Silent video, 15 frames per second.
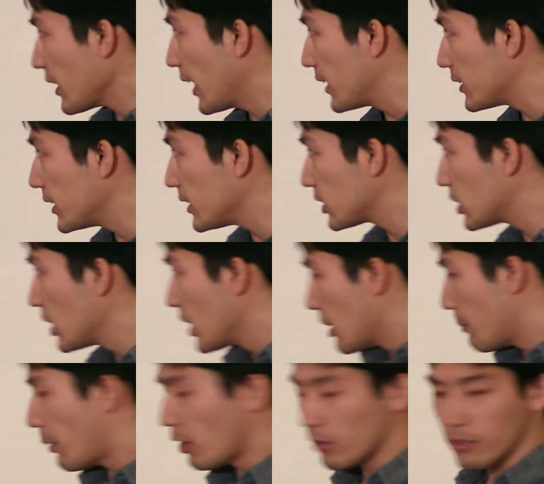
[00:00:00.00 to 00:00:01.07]
And this
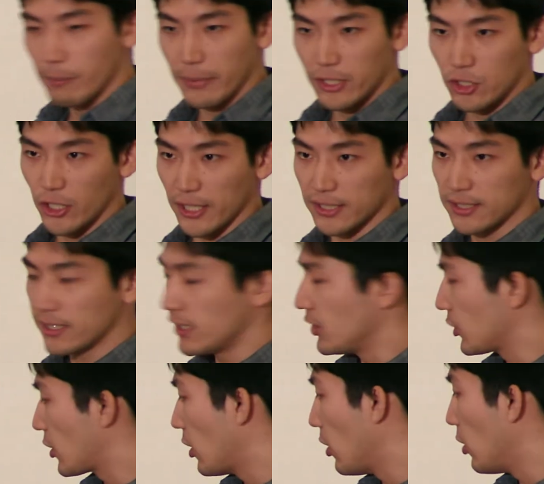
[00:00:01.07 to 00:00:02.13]
polymer matrix
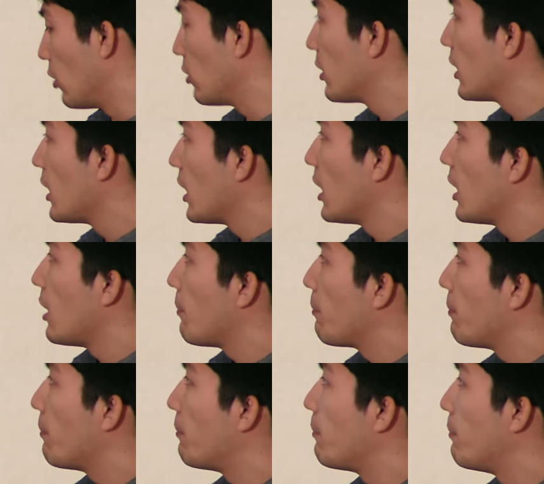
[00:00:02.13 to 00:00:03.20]
is called
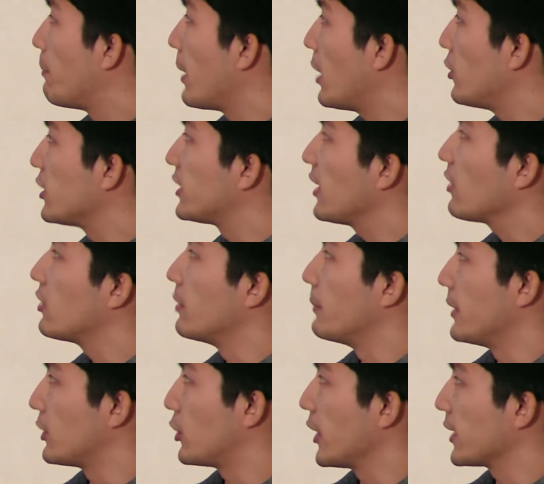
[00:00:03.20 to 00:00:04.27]
Pericellular
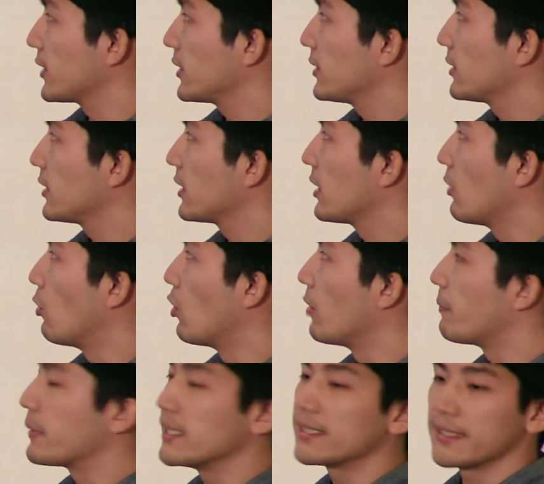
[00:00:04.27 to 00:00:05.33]
matrix,
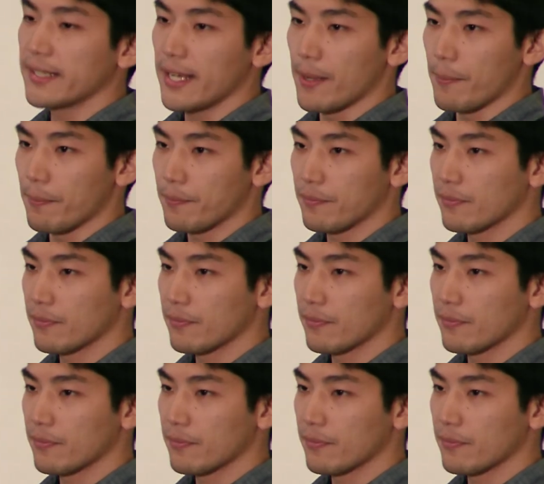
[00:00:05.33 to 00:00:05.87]
or PCM.